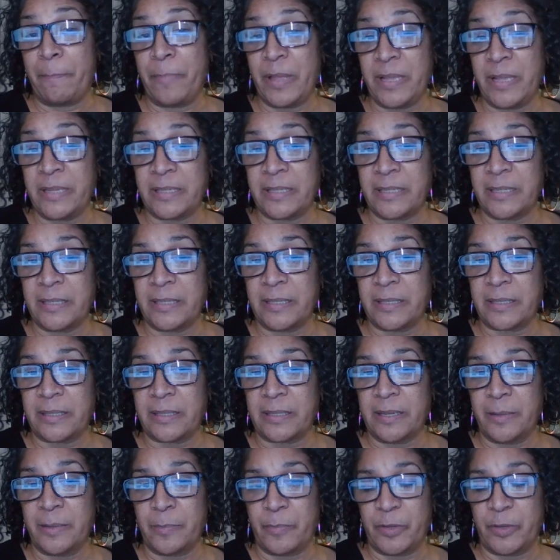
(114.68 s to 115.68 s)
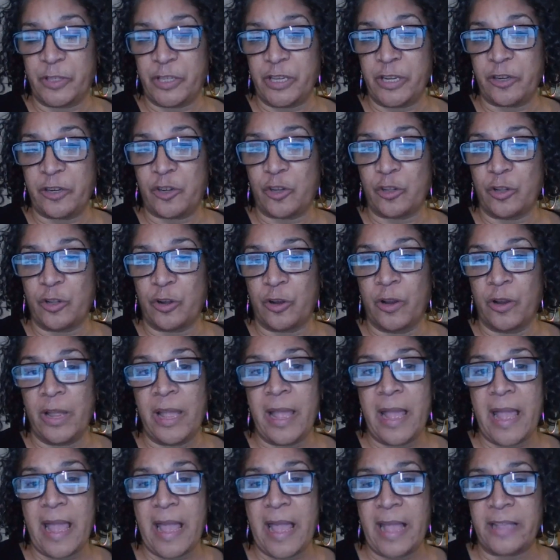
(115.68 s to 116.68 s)
business in particular
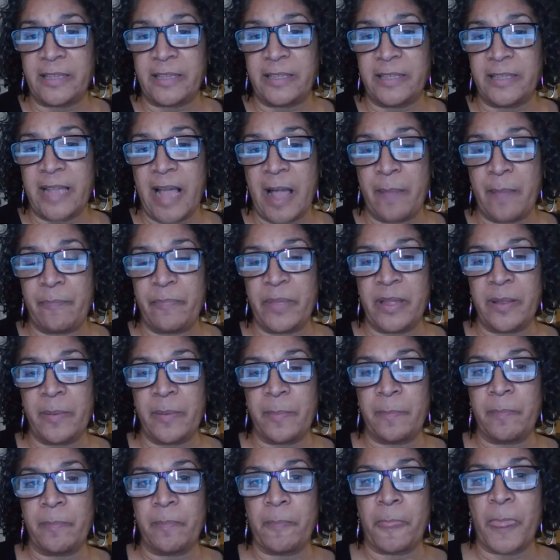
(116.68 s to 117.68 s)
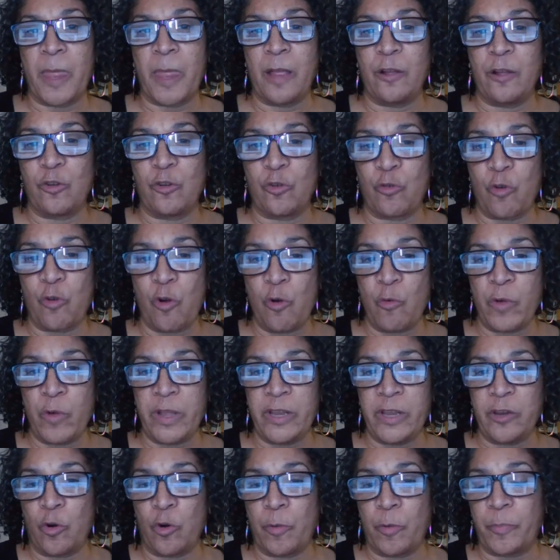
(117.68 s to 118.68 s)
has not been
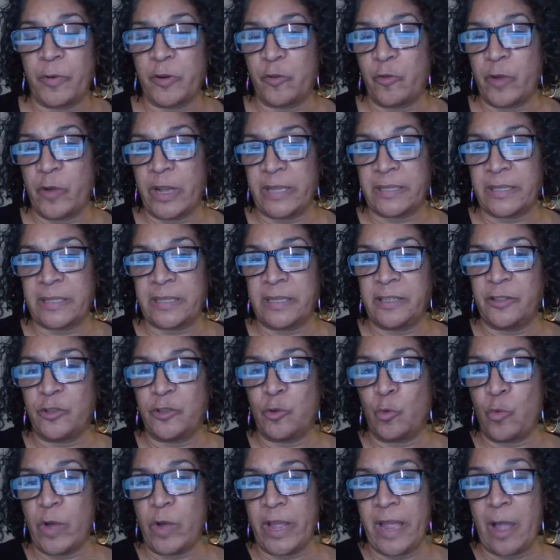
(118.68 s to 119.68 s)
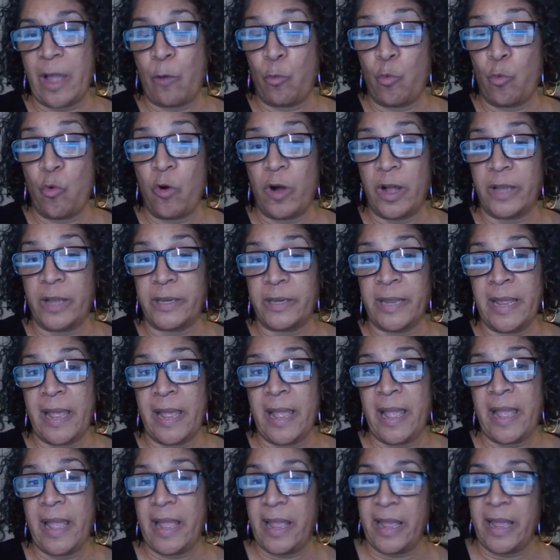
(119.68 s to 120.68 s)
growing or progressing the way I want.
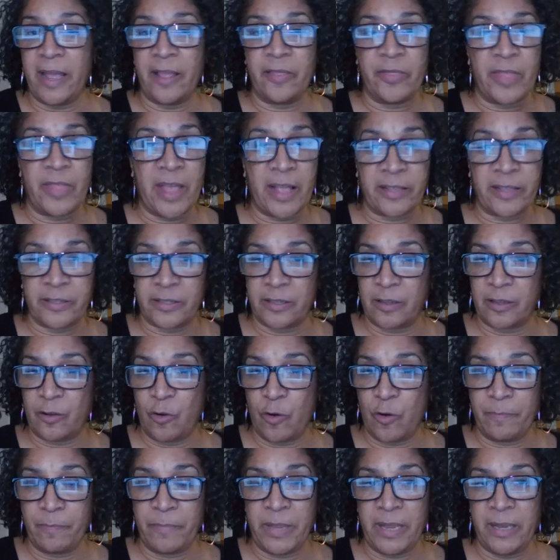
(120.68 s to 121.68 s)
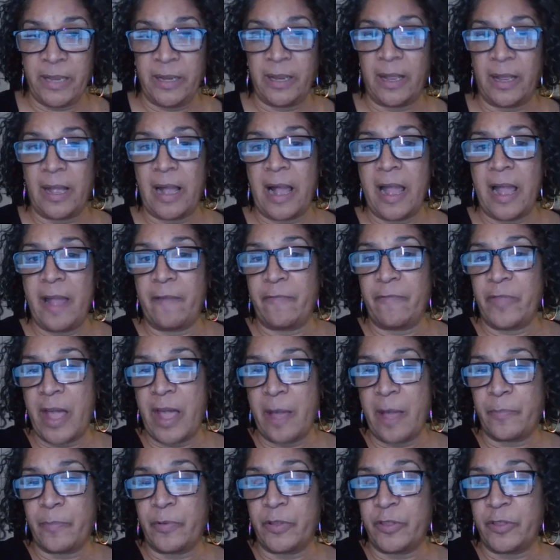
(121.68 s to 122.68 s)
And that's on me. I have
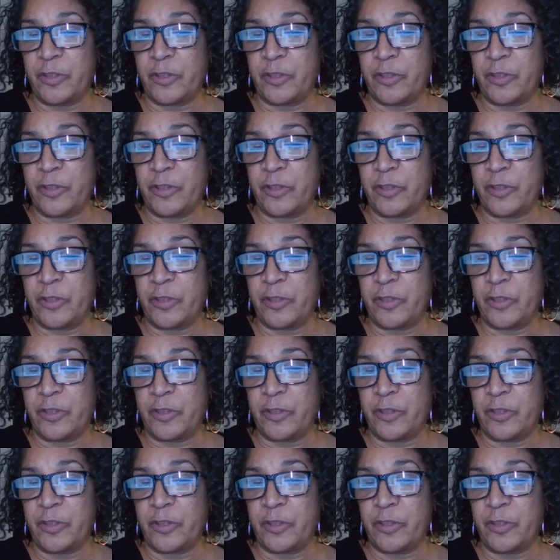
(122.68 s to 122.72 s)
not